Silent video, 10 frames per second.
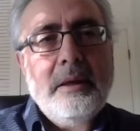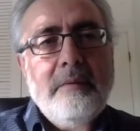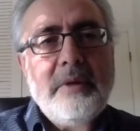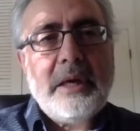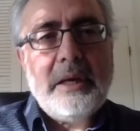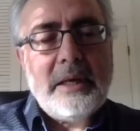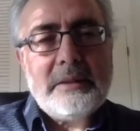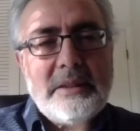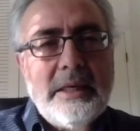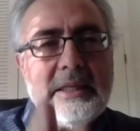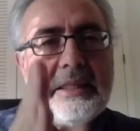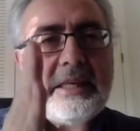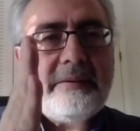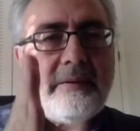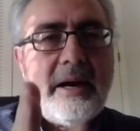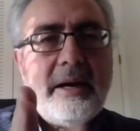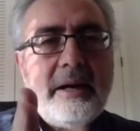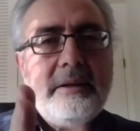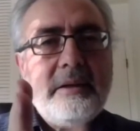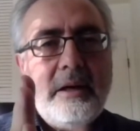We cannot really
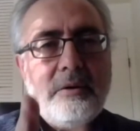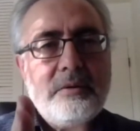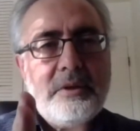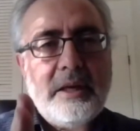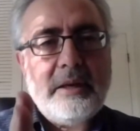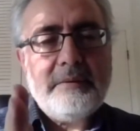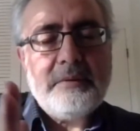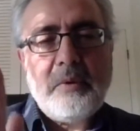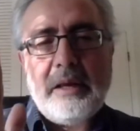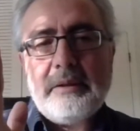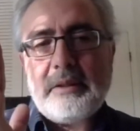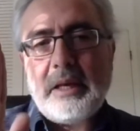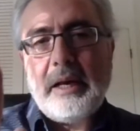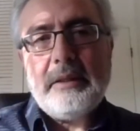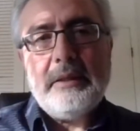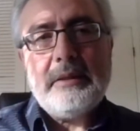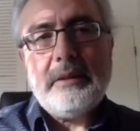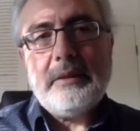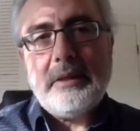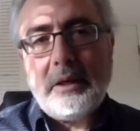divide ourselves. One side is
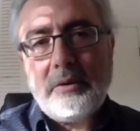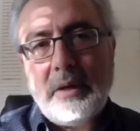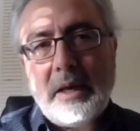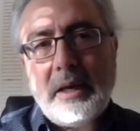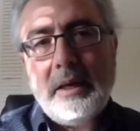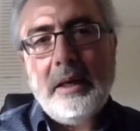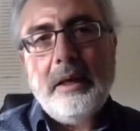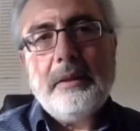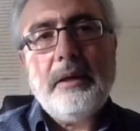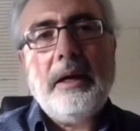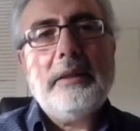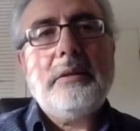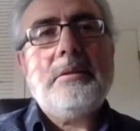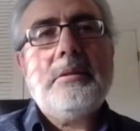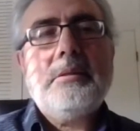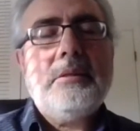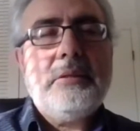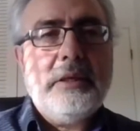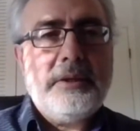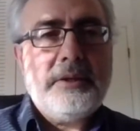the secular, the other is the
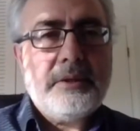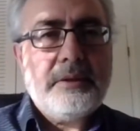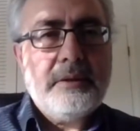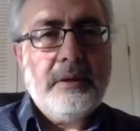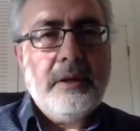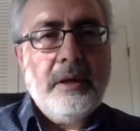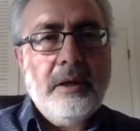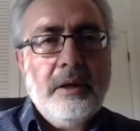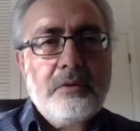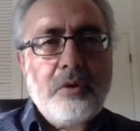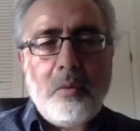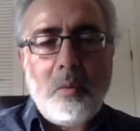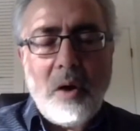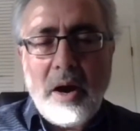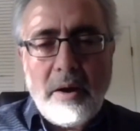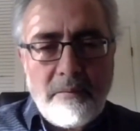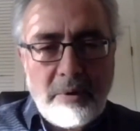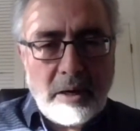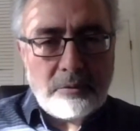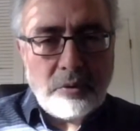religious. So why
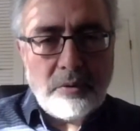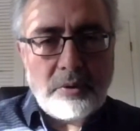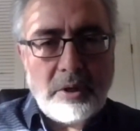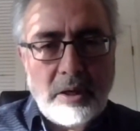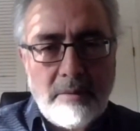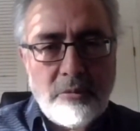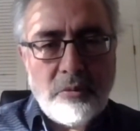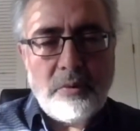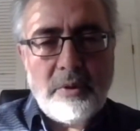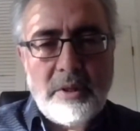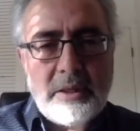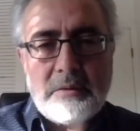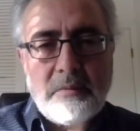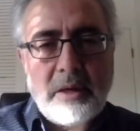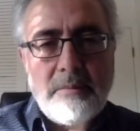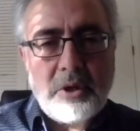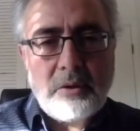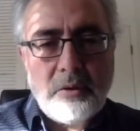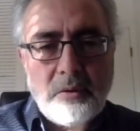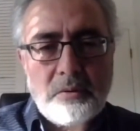we are talking about this way?
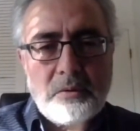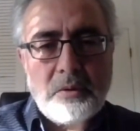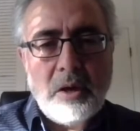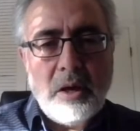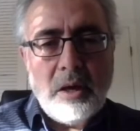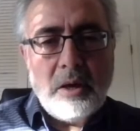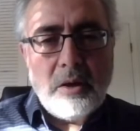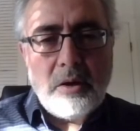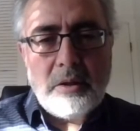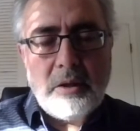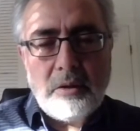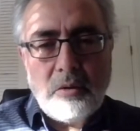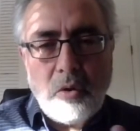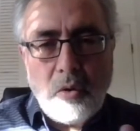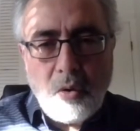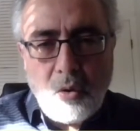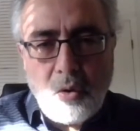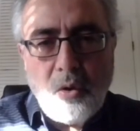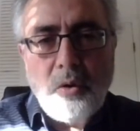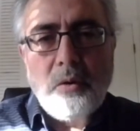Because the
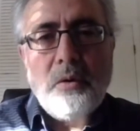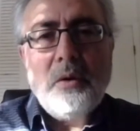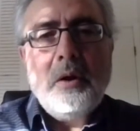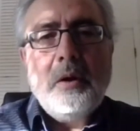whole